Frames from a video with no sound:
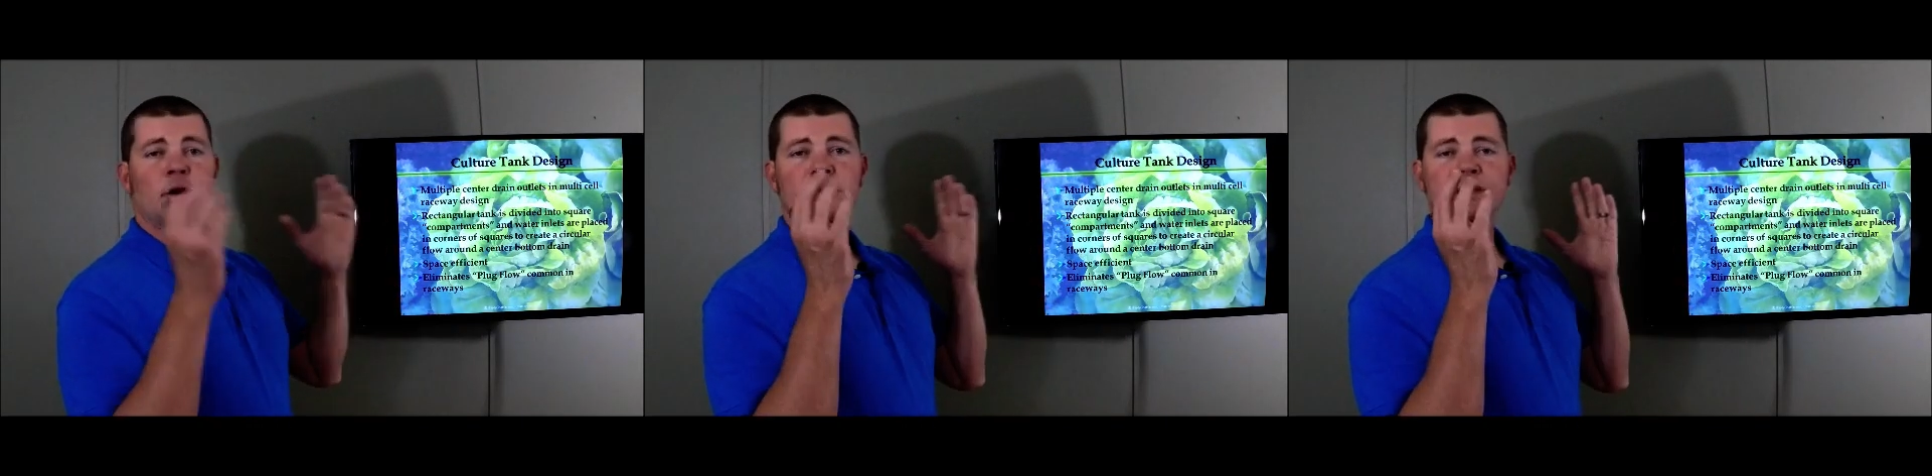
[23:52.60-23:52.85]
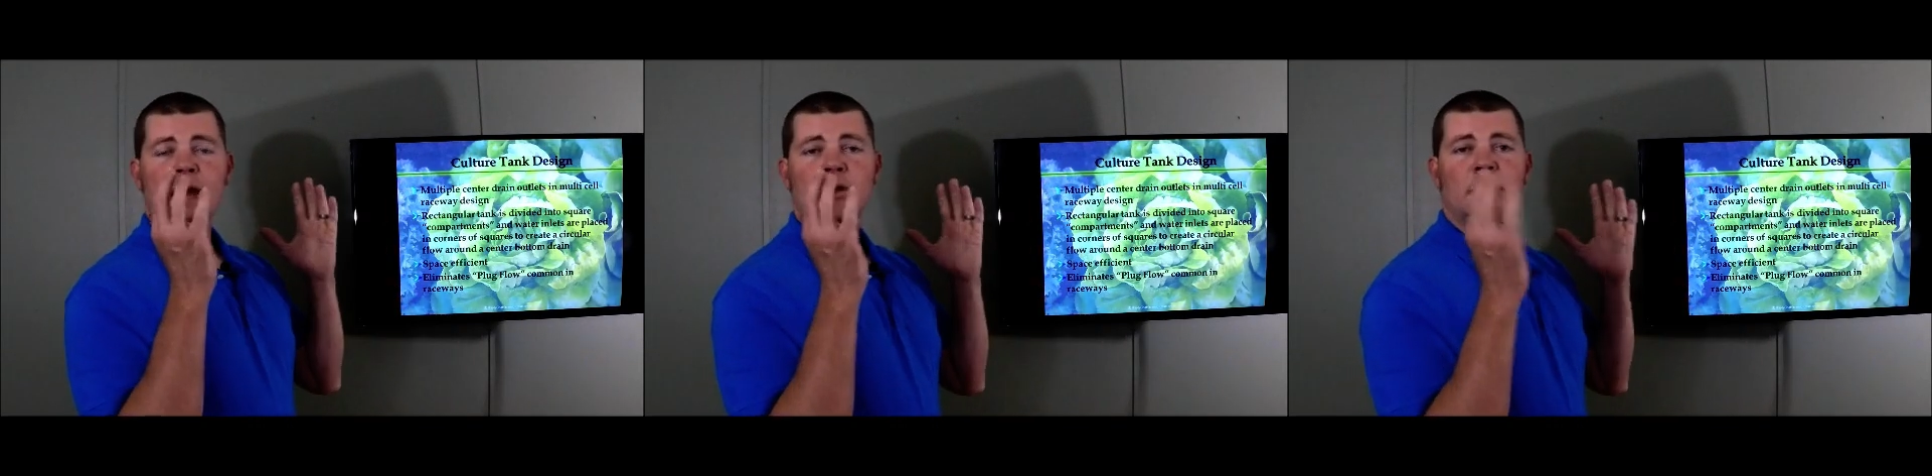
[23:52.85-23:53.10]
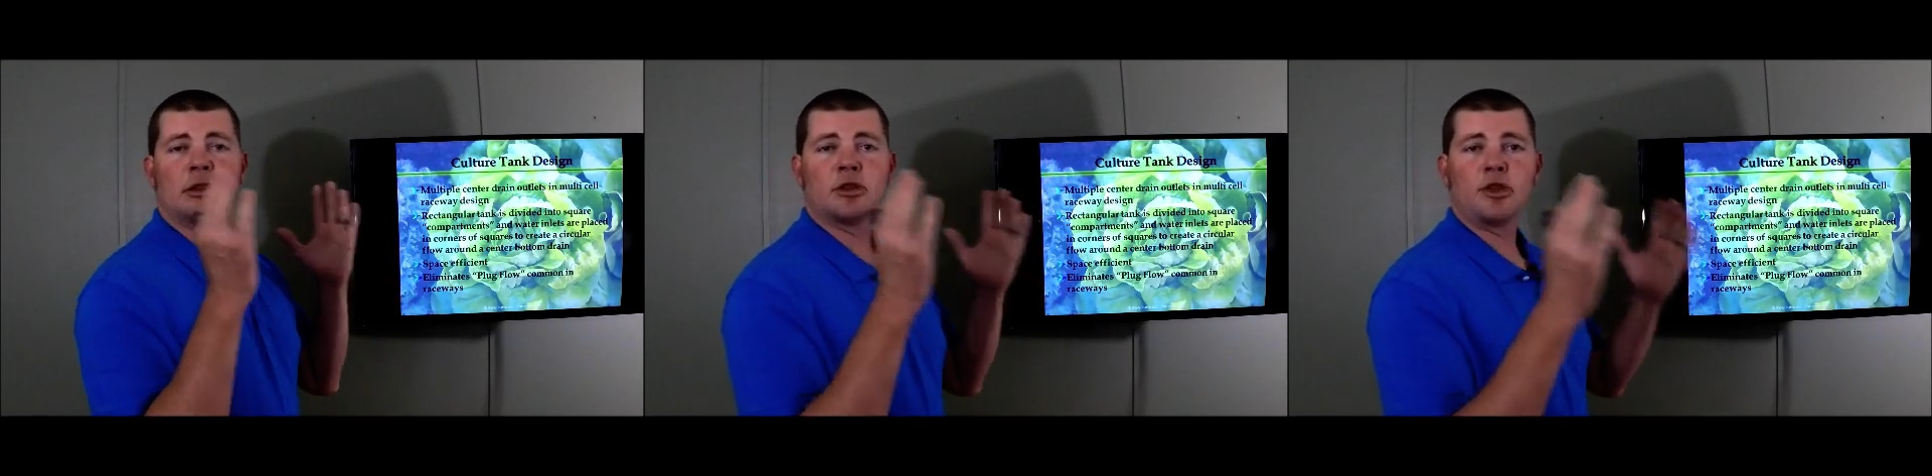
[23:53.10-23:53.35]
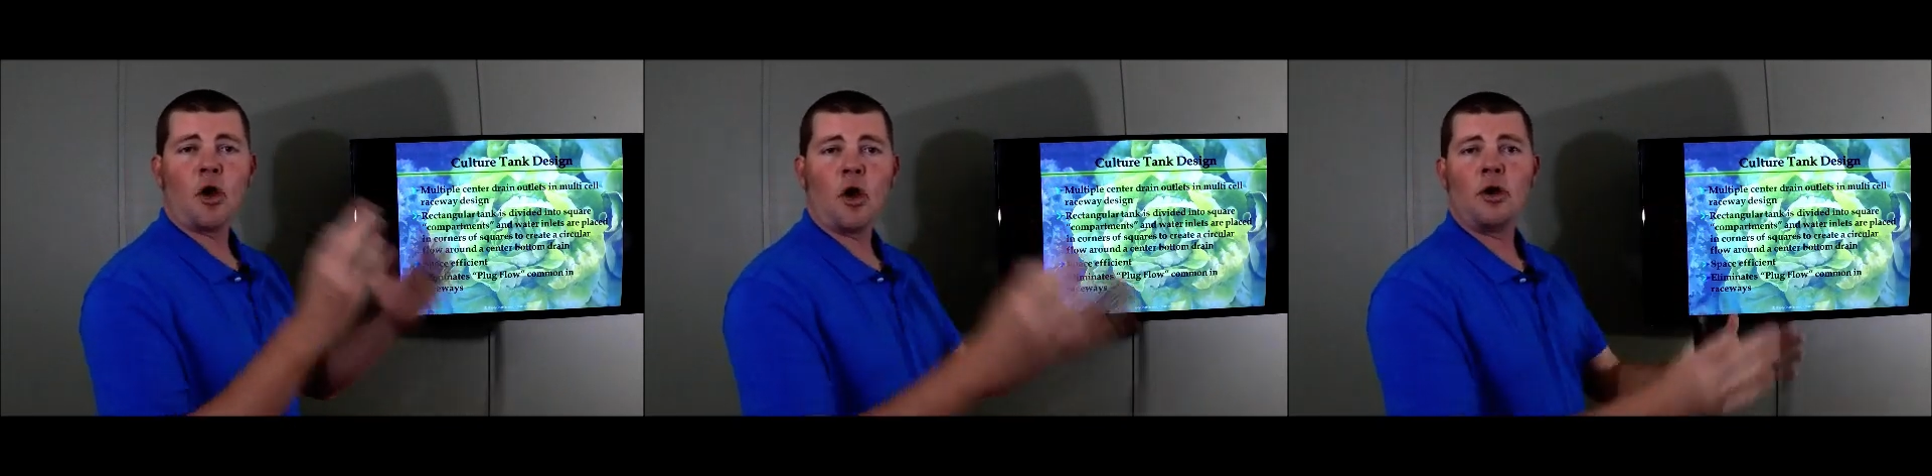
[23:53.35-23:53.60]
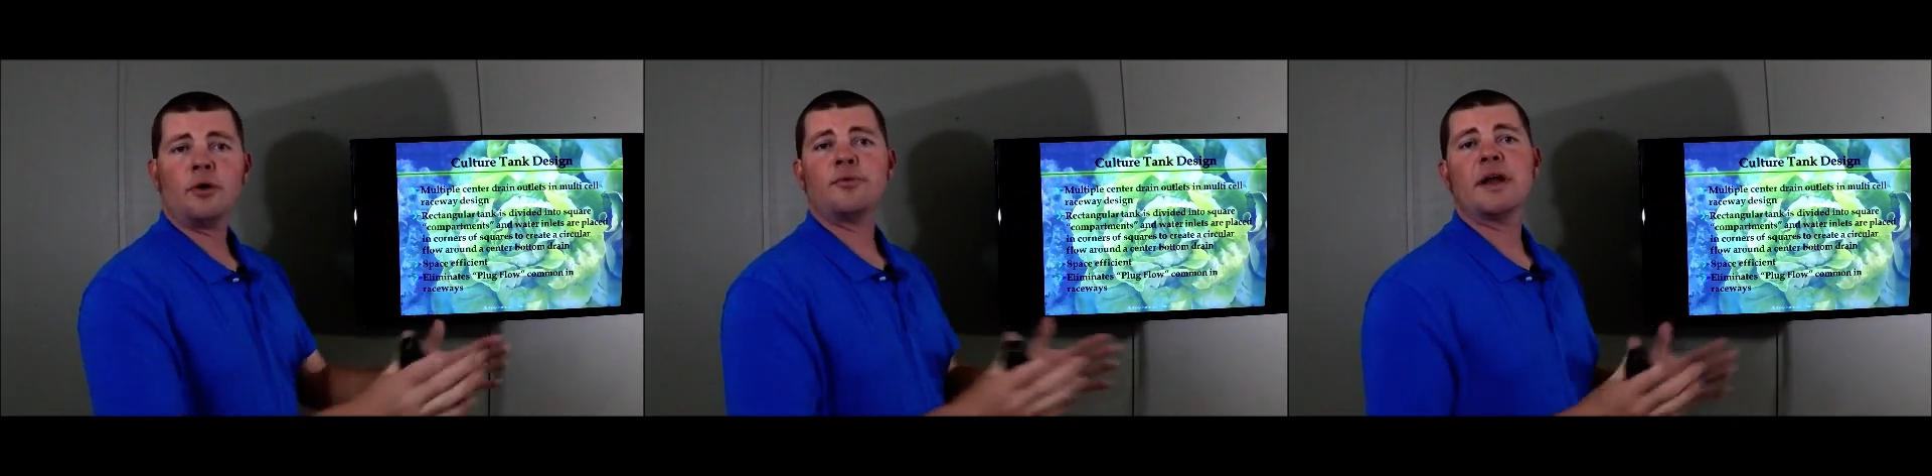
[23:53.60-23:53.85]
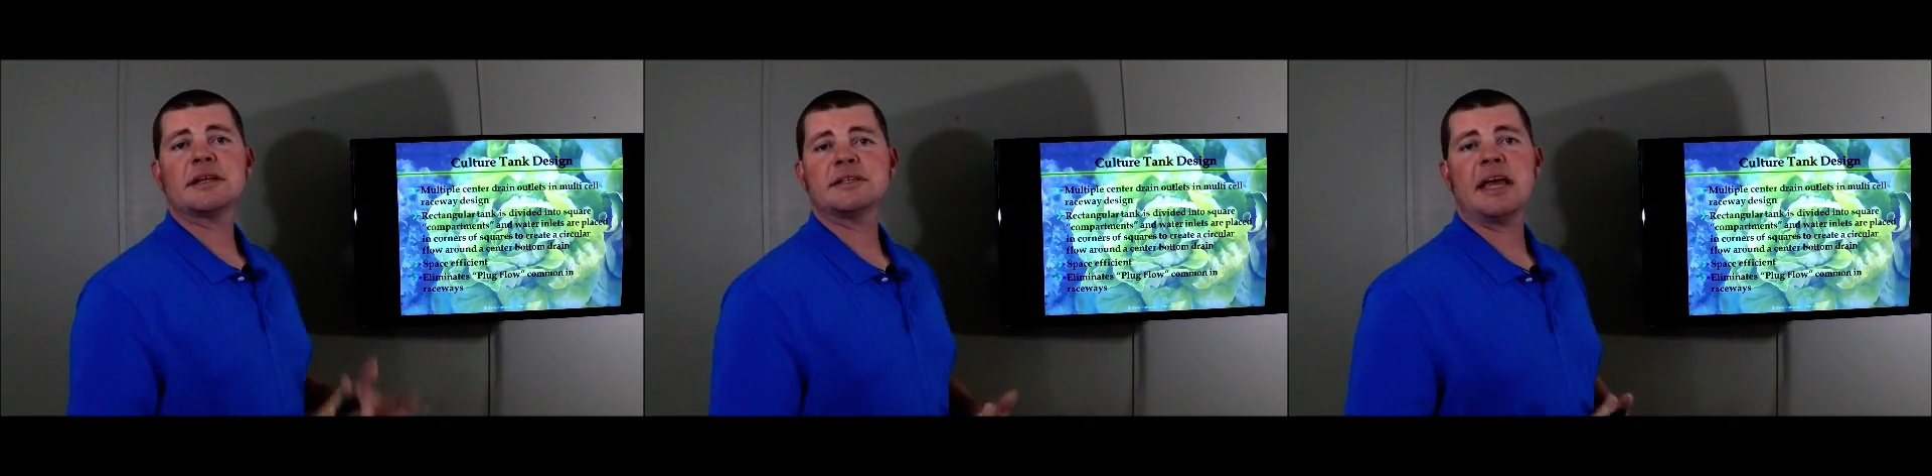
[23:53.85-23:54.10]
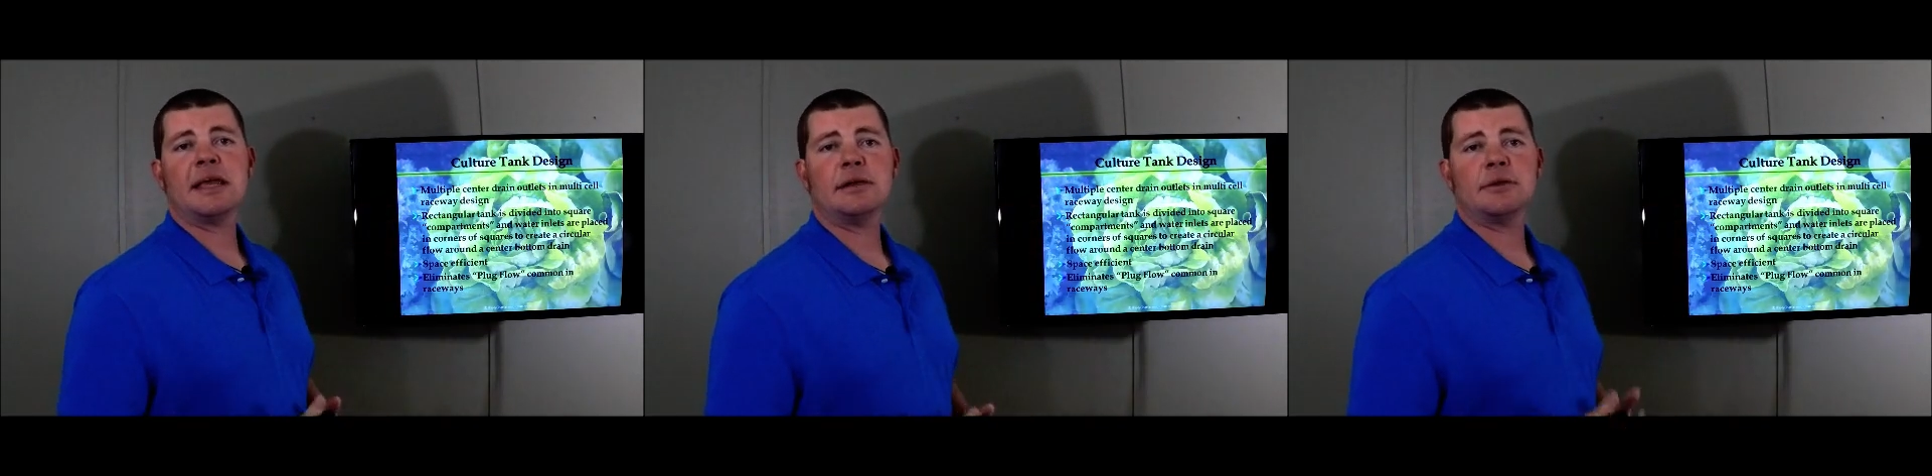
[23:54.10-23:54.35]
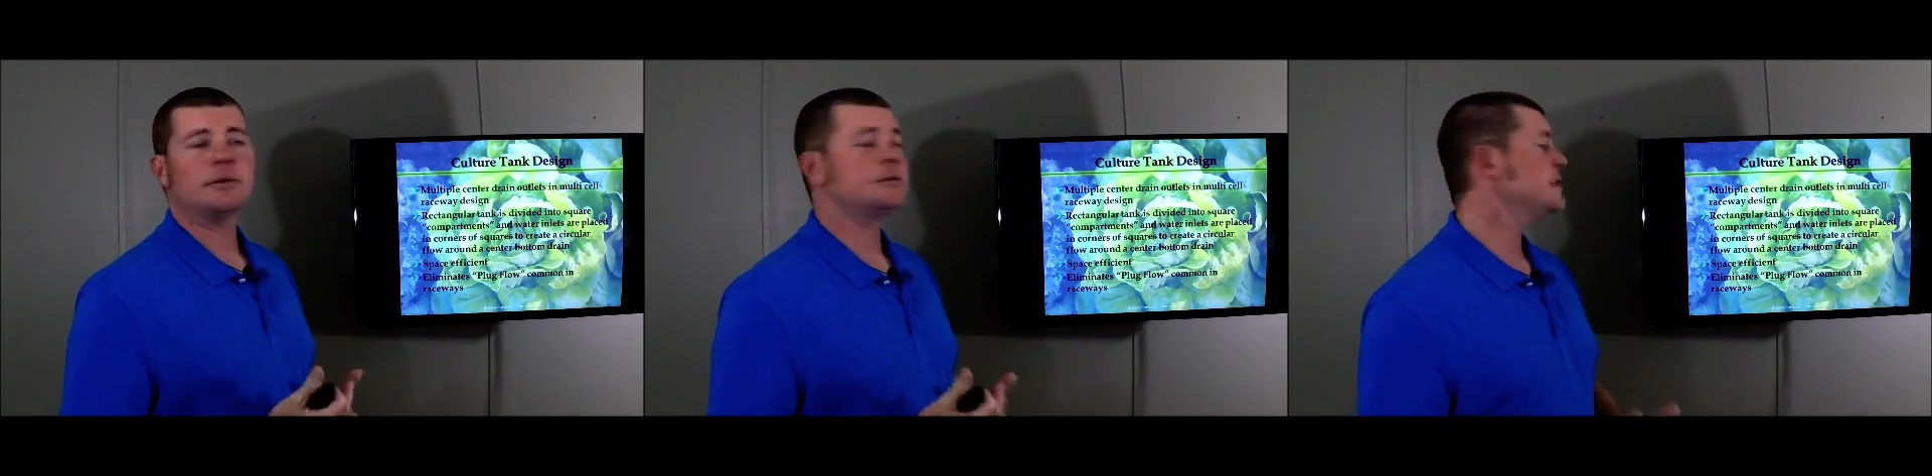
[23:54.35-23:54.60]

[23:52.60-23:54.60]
go down a long rectangular